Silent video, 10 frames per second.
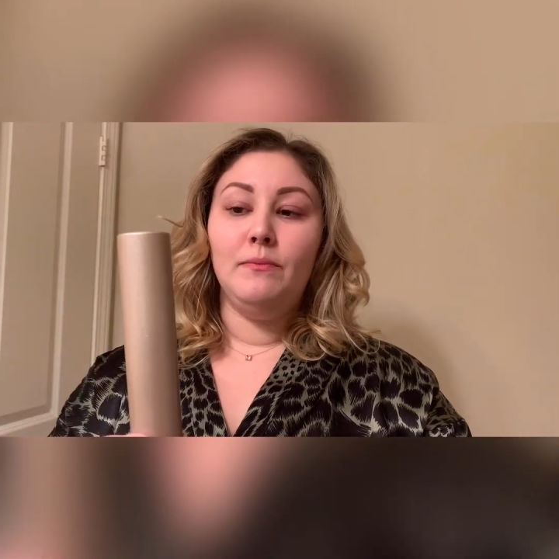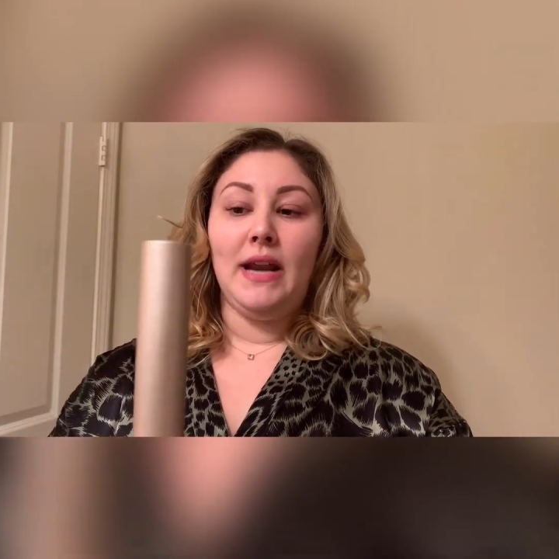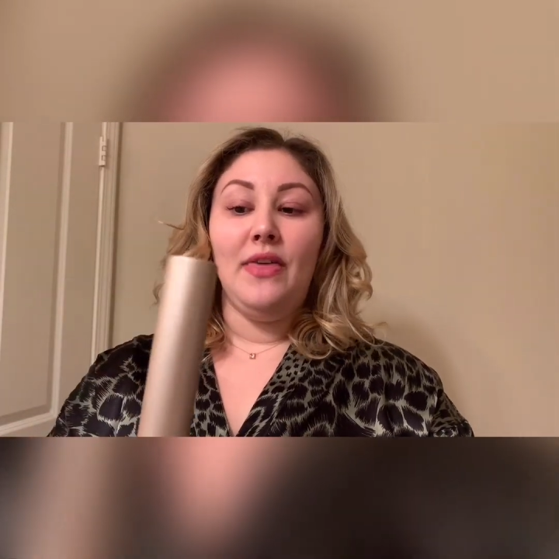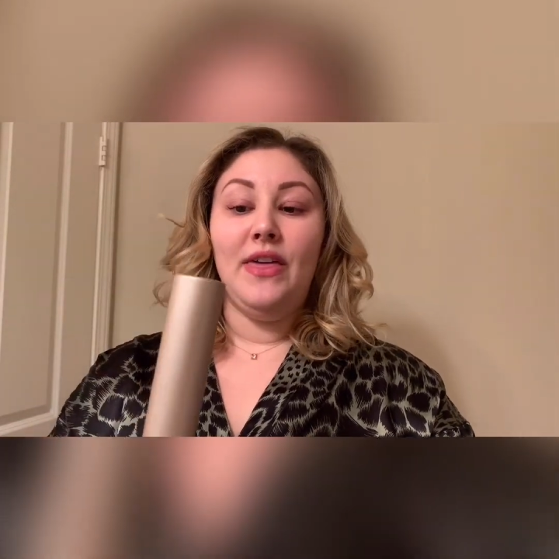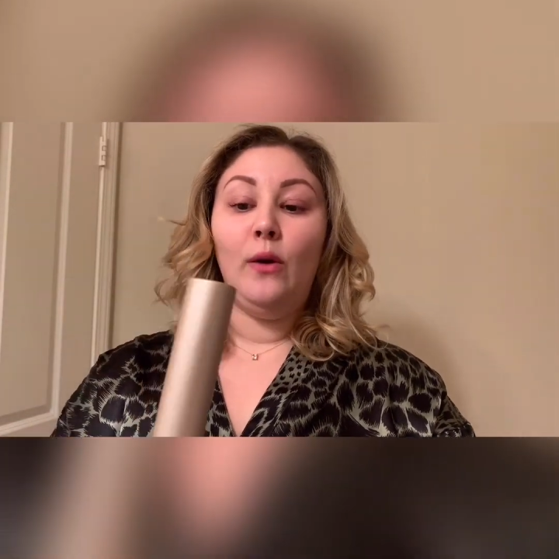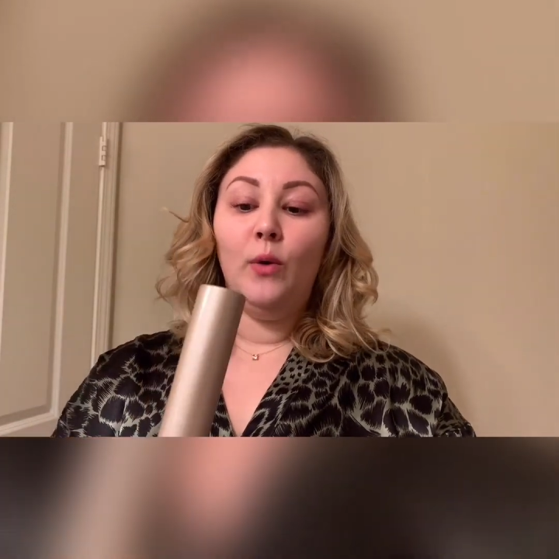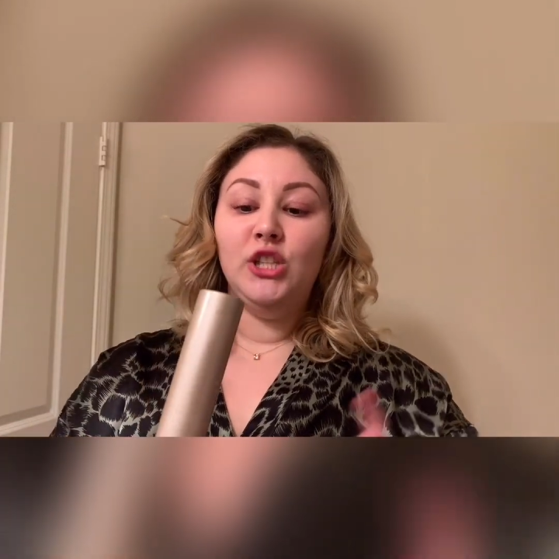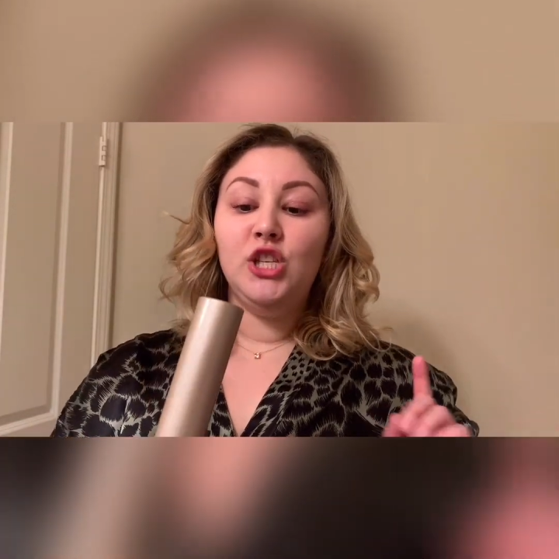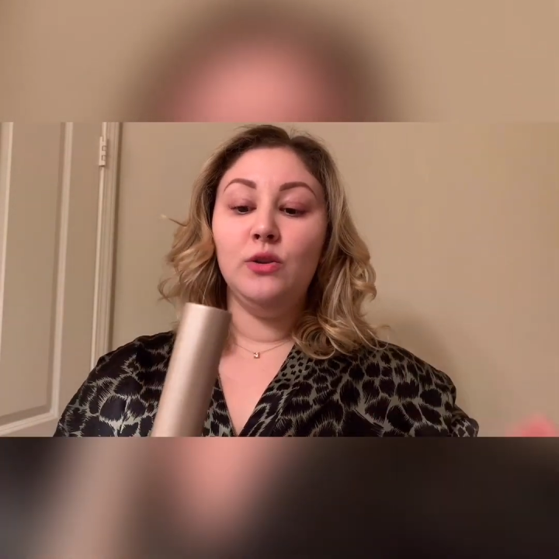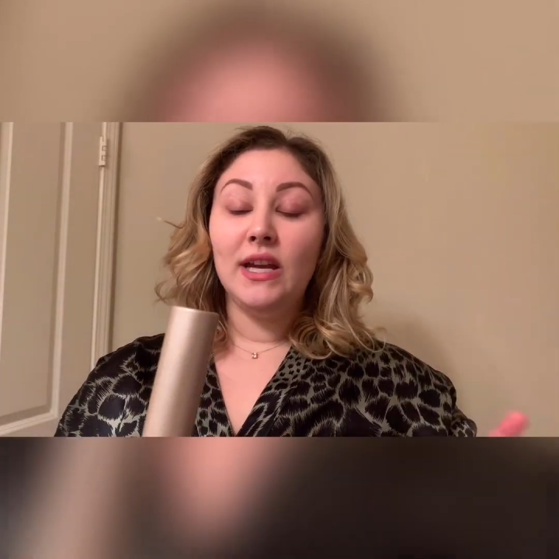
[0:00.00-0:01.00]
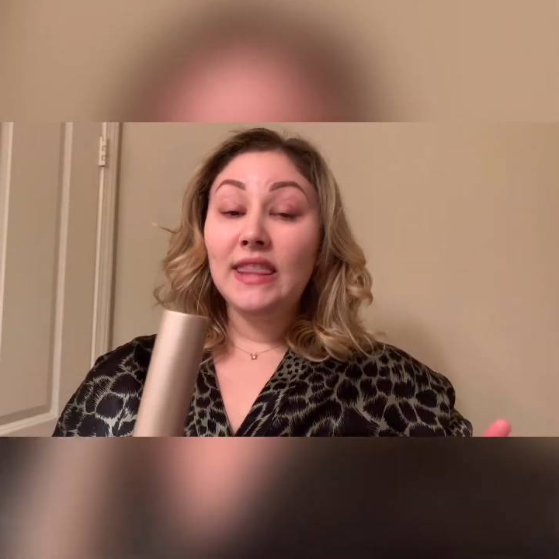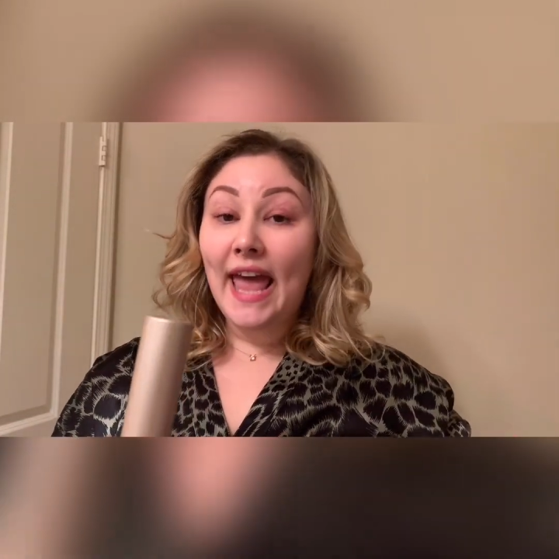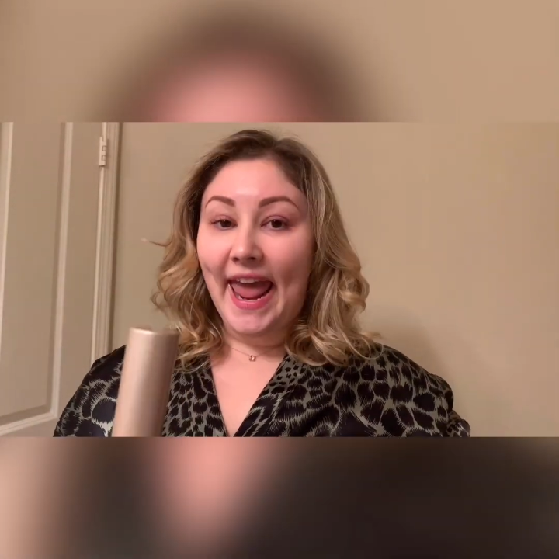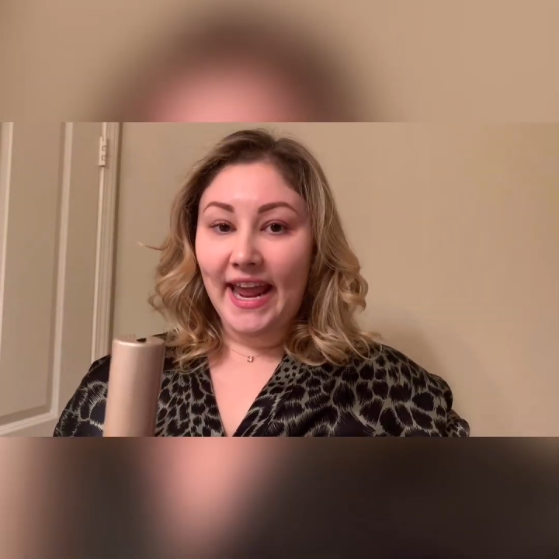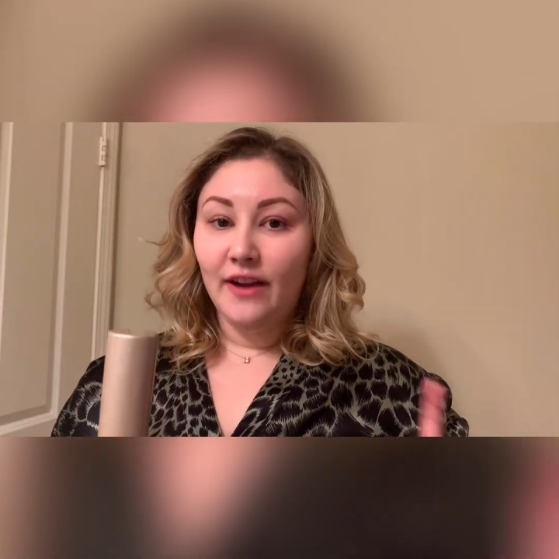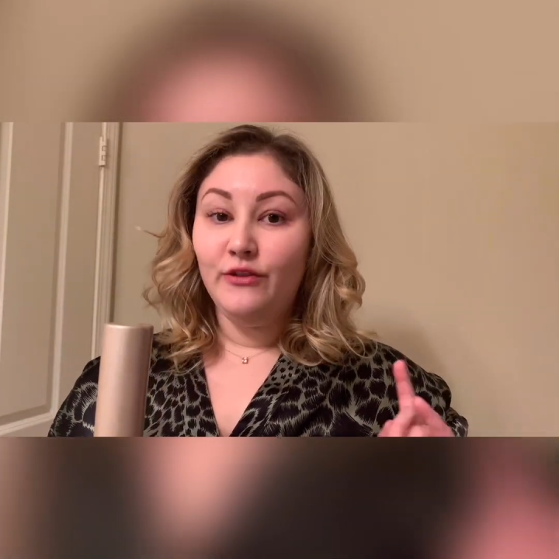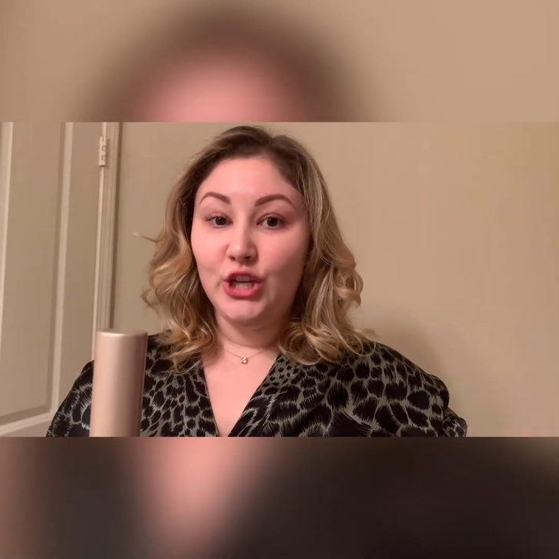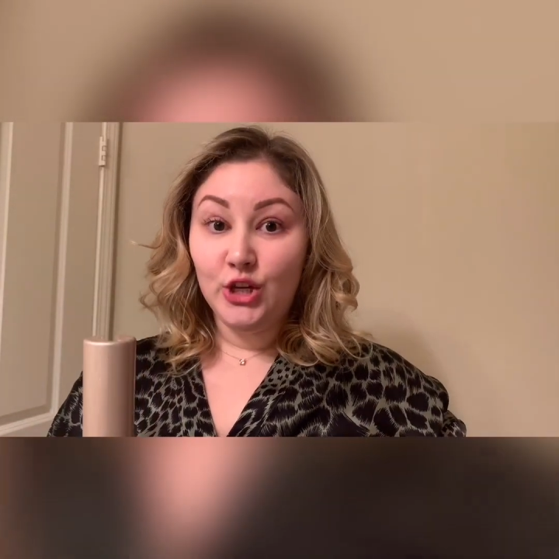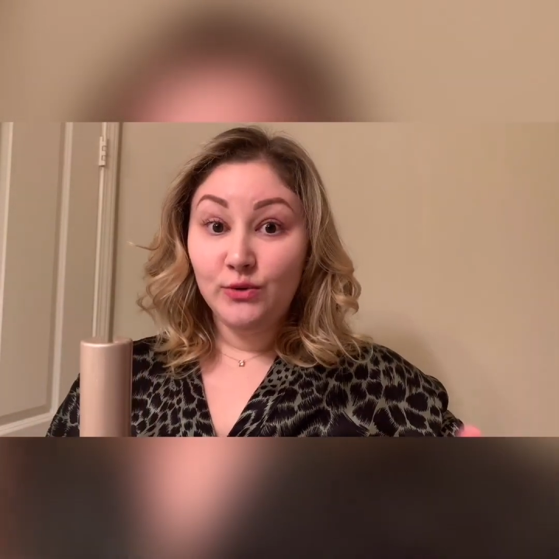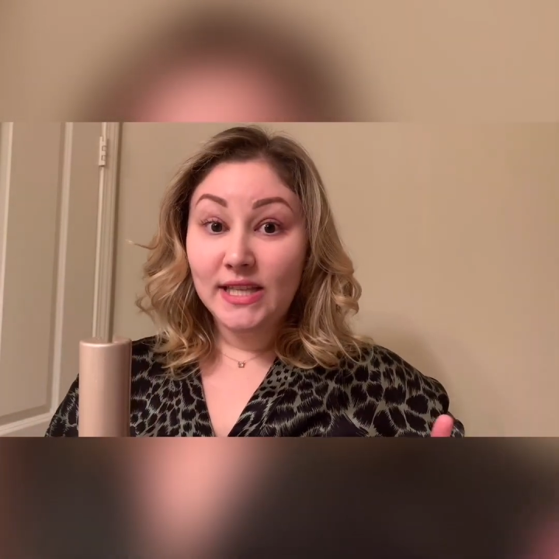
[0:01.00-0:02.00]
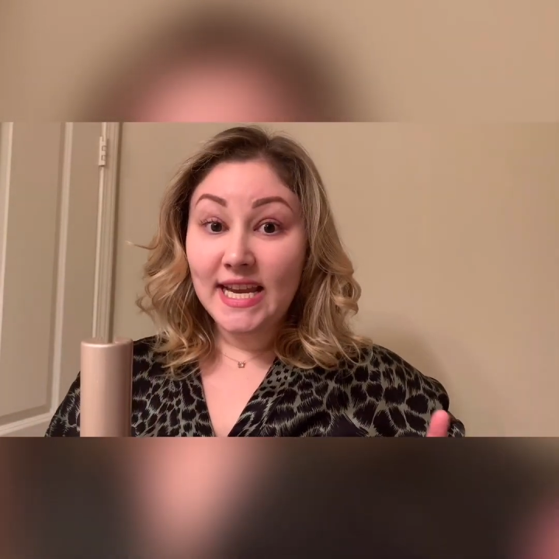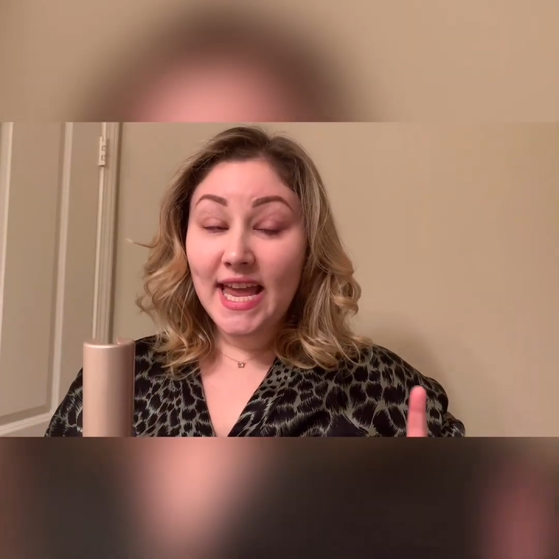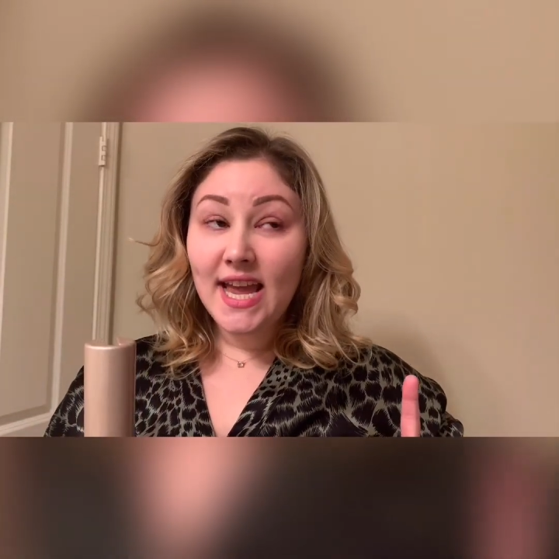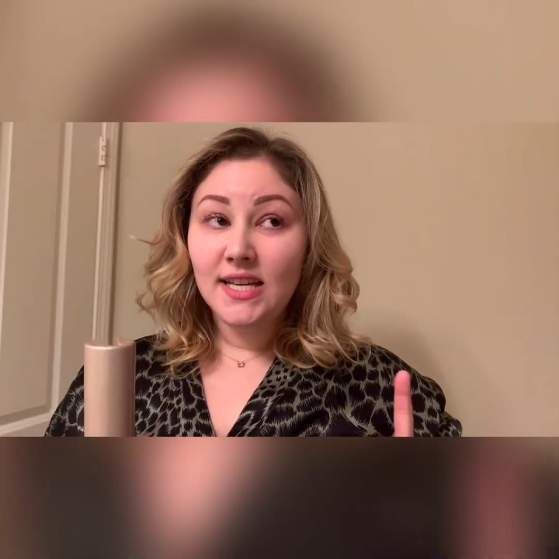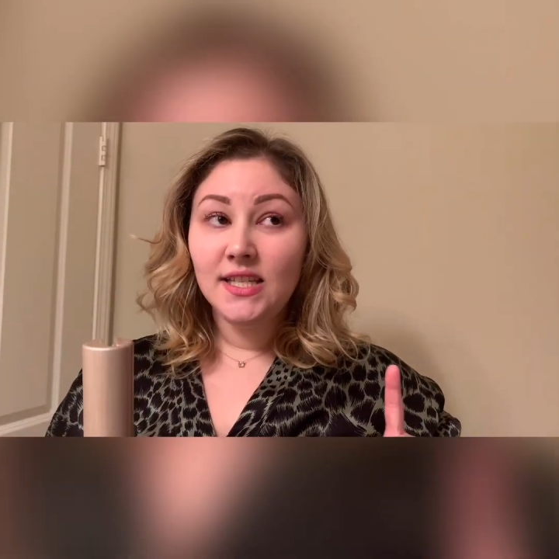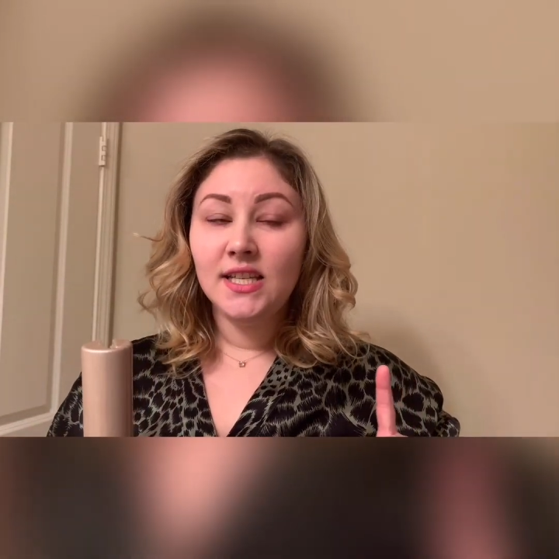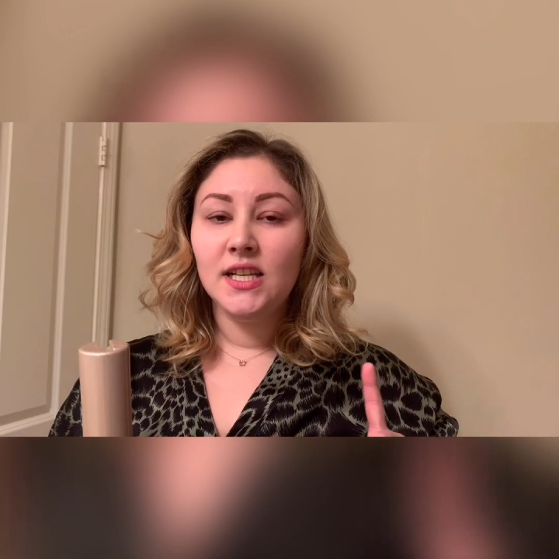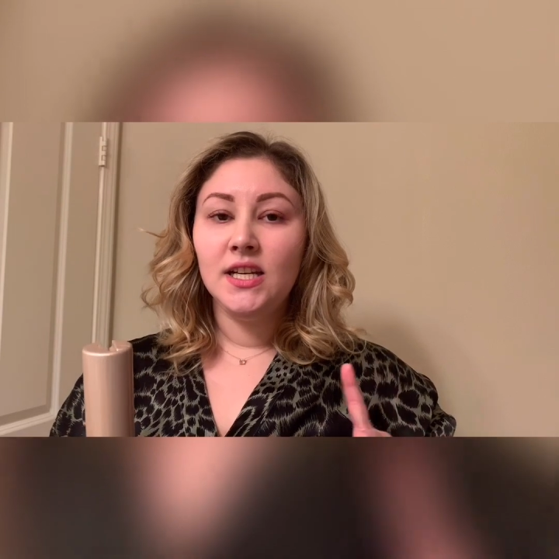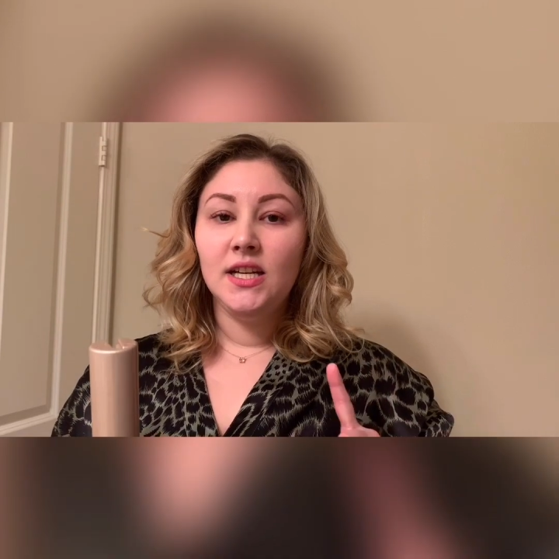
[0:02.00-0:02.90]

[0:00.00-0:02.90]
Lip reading: but I think once you get the hang of using it,